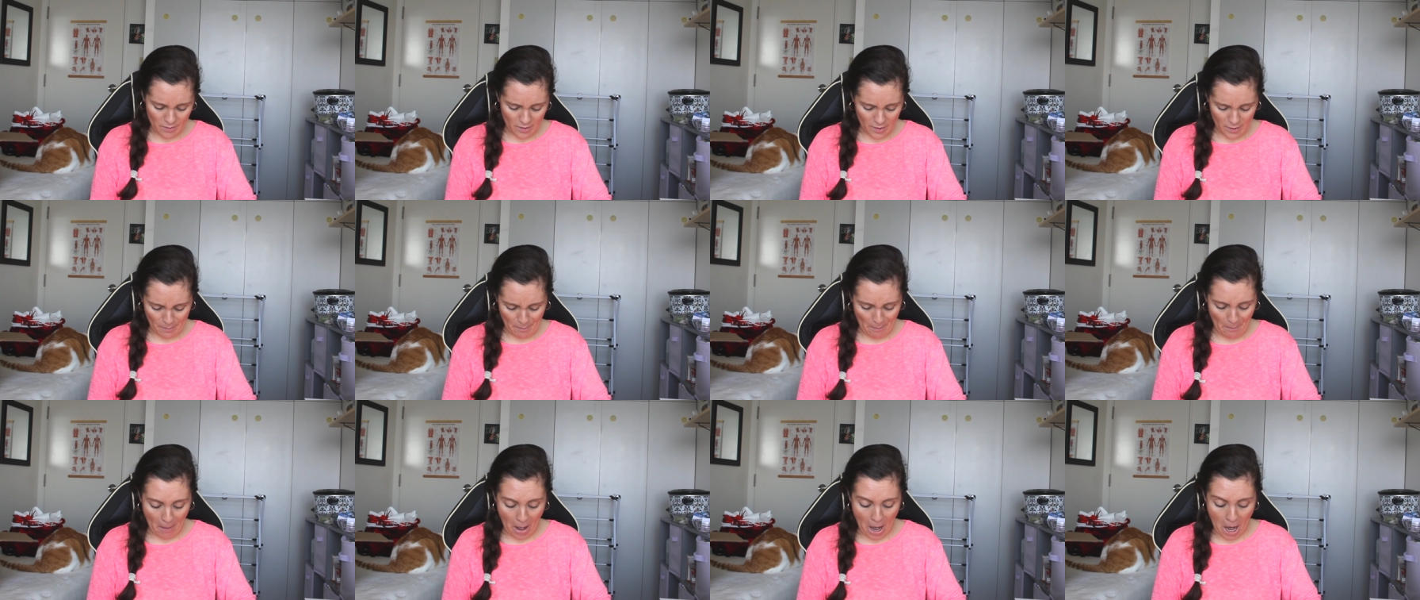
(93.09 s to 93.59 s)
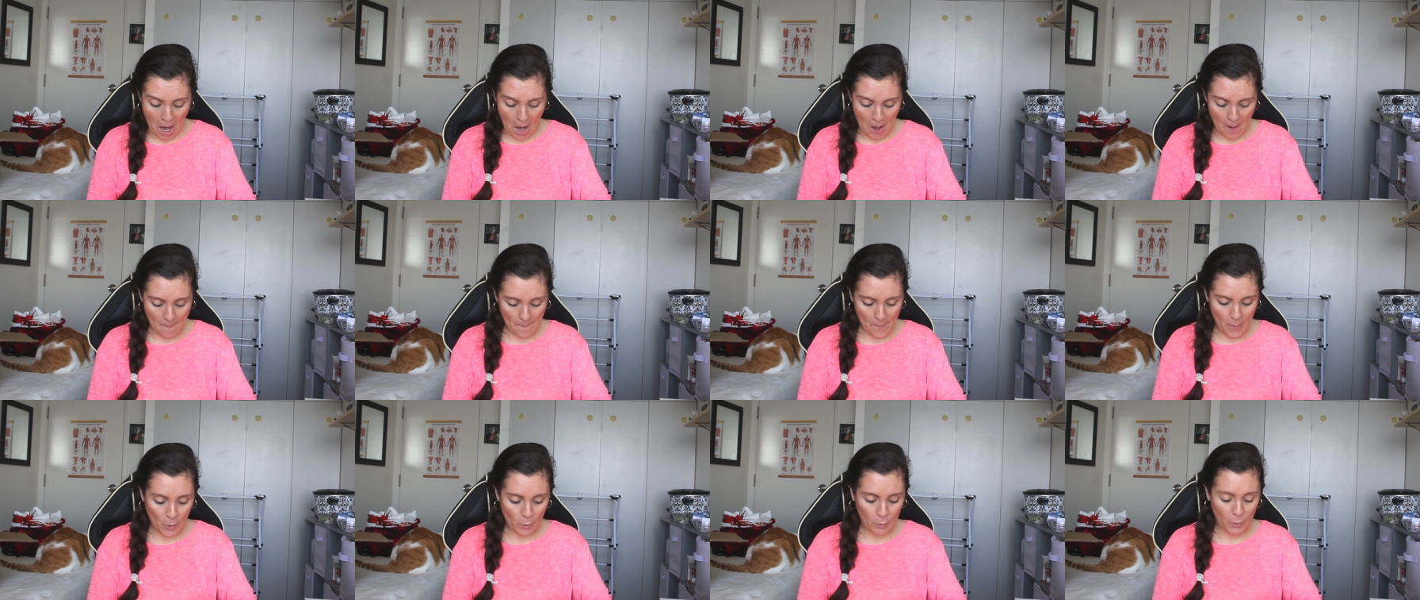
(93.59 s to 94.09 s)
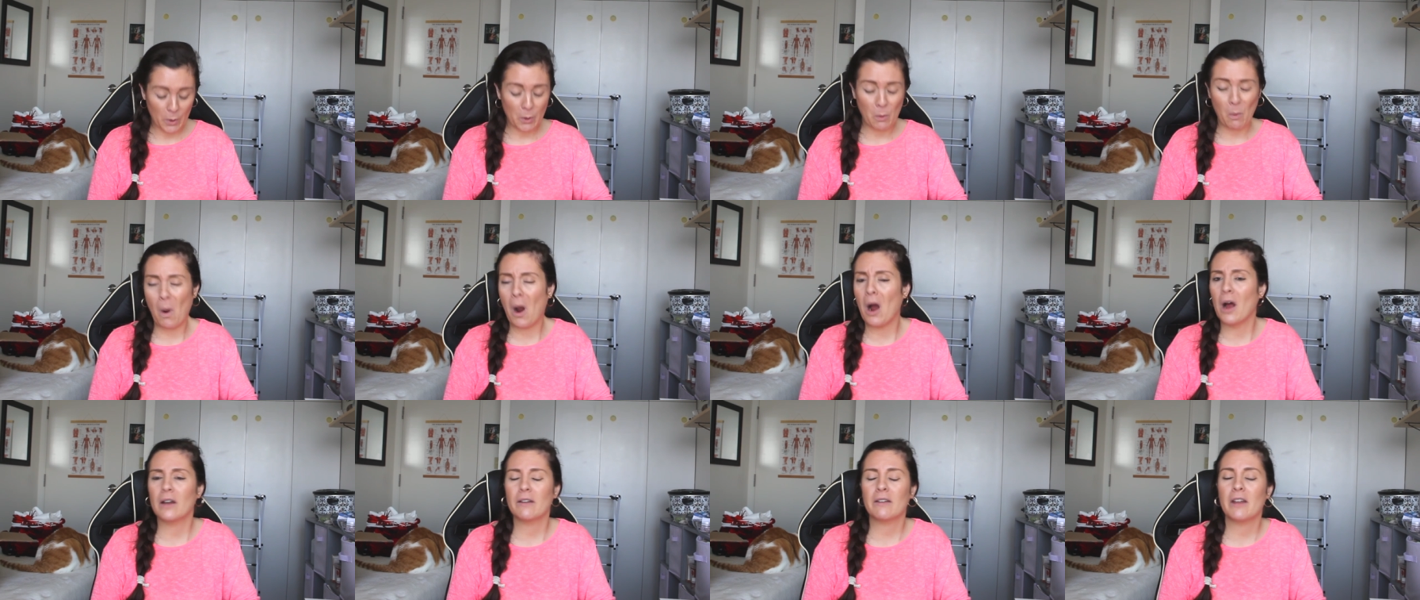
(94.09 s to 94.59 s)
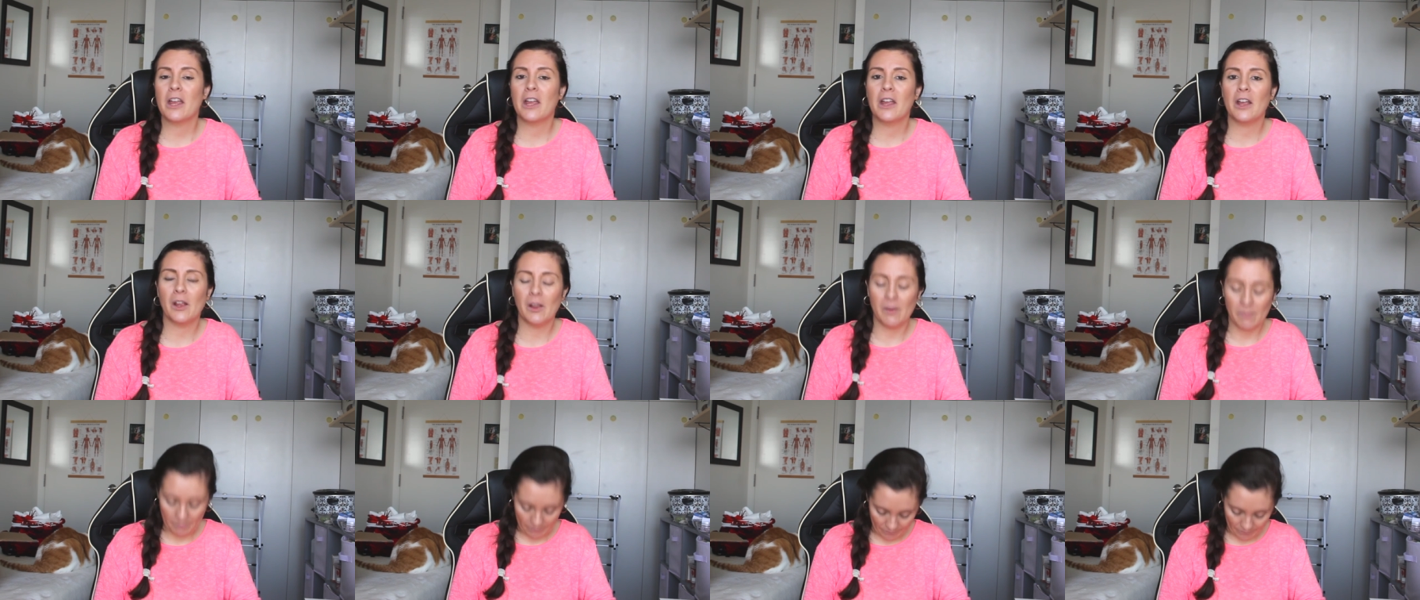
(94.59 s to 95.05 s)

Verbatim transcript: a mom would want a